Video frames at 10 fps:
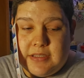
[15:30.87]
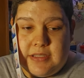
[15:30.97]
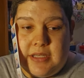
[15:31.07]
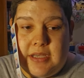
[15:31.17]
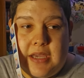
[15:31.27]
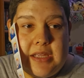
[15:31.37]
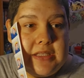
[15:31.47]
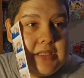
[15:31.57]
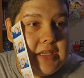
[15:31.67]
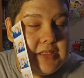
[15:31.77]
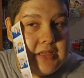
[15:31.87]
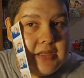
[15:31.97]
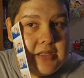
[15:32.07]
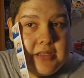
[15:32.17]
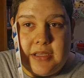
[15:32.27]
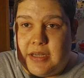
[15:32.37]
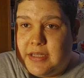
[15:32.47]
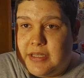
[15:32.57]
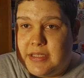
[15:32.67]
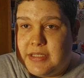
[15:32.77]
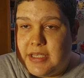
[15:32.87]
See, it sticks on kind of the